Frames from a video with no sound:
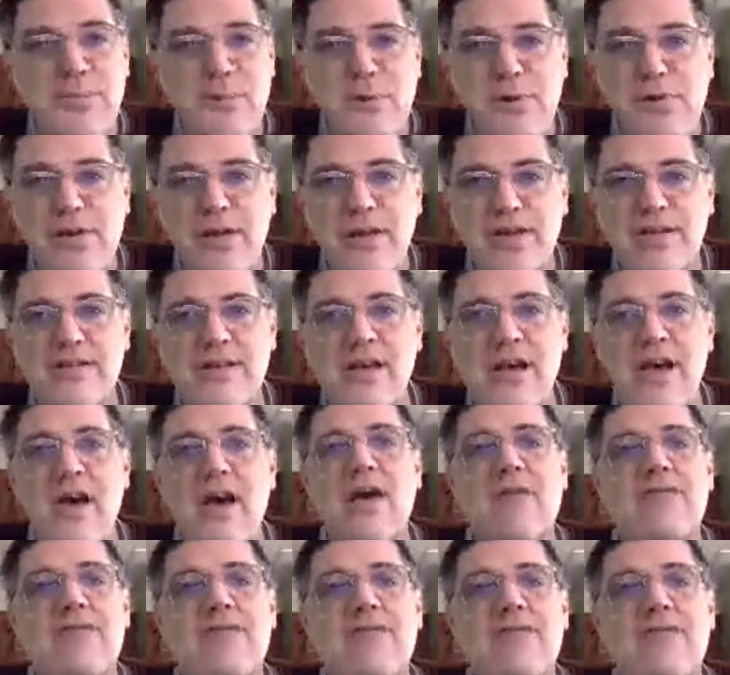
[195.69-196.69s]
in this whole
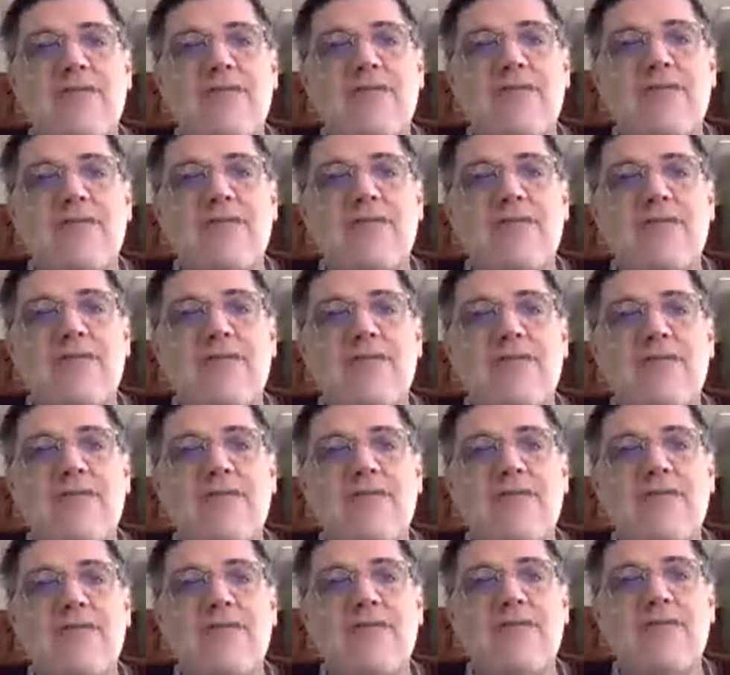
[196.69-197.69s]
experience
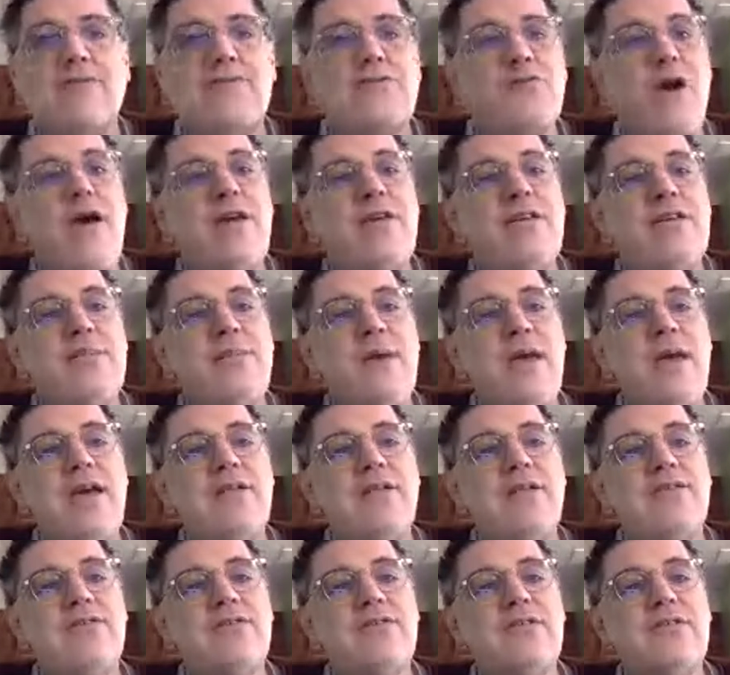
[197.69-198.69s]
of trying to make the
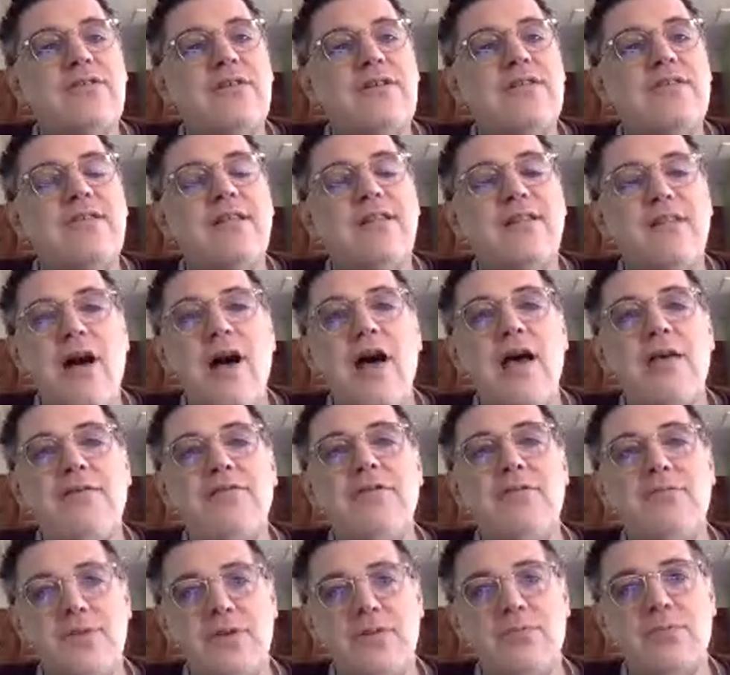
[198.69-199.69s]
service
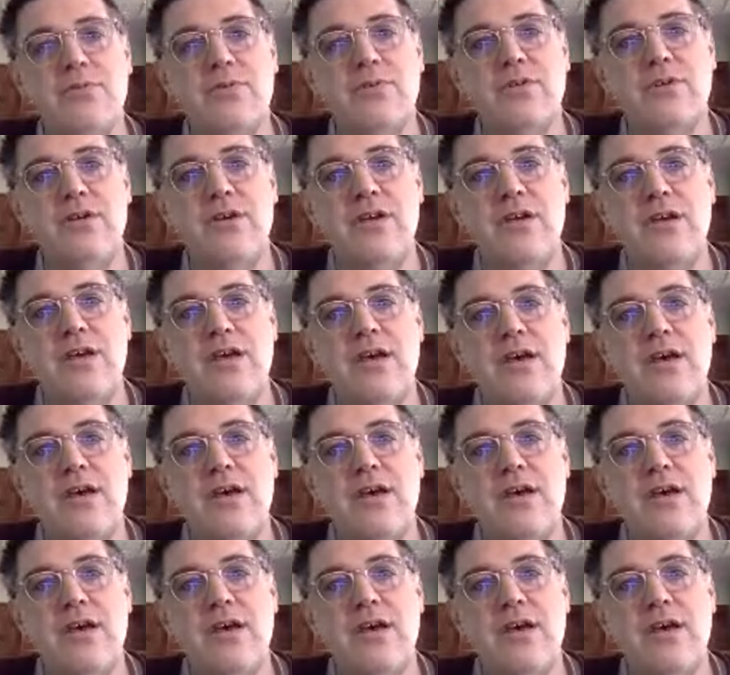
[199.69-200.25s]
live to people,